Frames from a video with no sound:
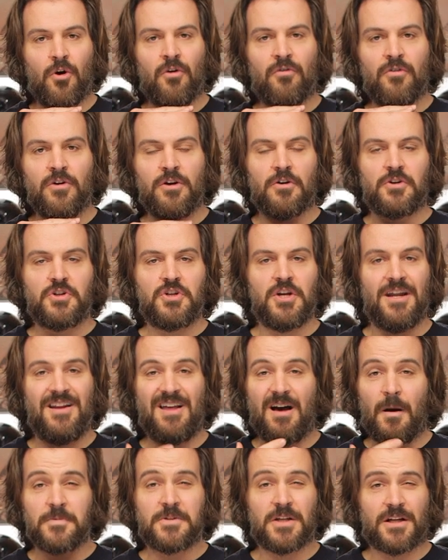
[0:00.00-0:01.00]
over your chin,
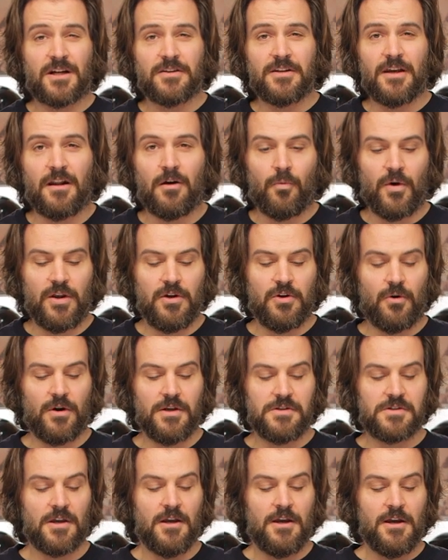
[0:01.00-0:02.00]
helps to cut down on wind
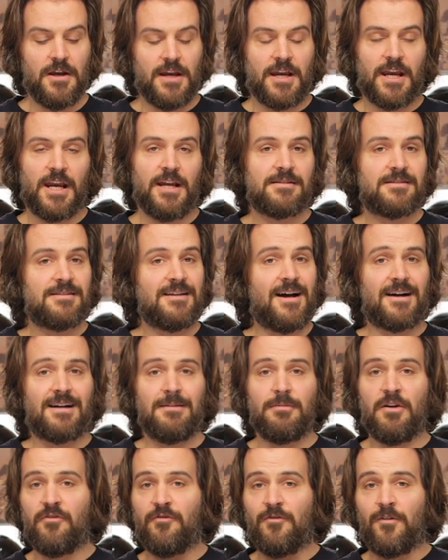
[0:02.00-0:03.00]
noise, it's not
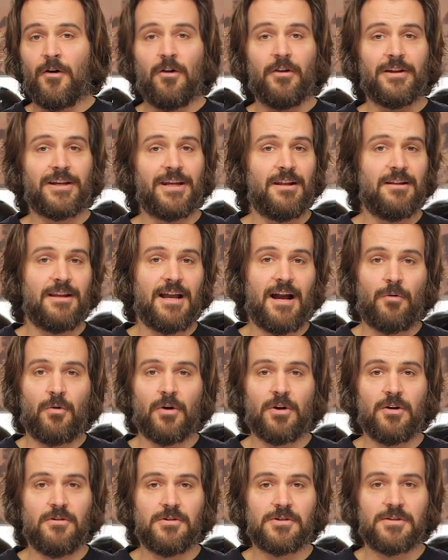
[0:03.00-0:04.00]
gonna be falling in and out
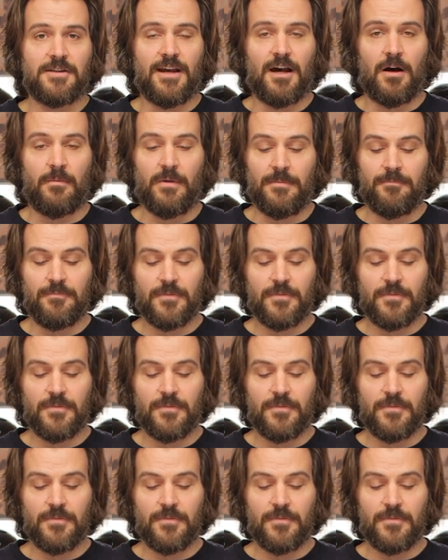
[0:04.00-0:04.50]
while you're using the helmet.